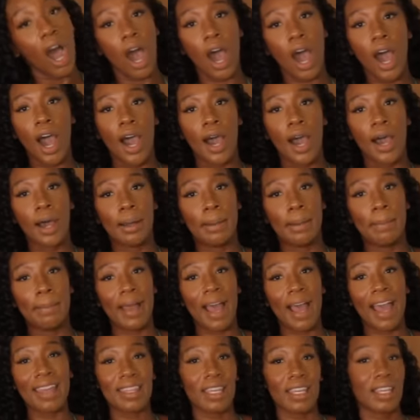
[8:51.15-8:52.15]

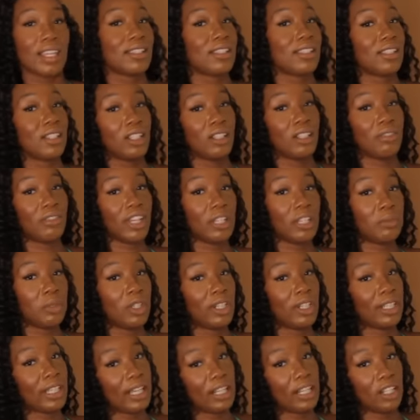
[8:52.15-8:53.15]
I think it's still
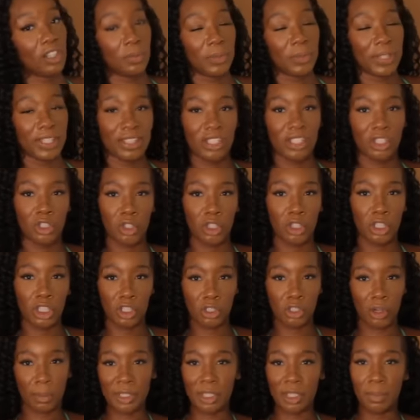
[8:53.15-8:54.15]
available. Again, it'll be in the
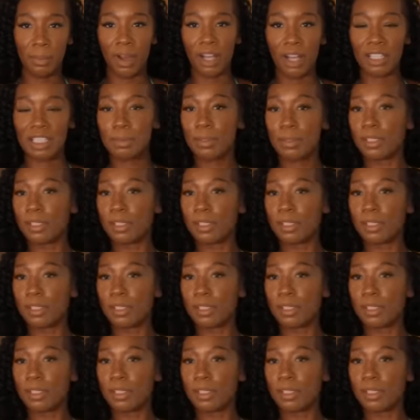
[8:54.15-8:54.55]
description box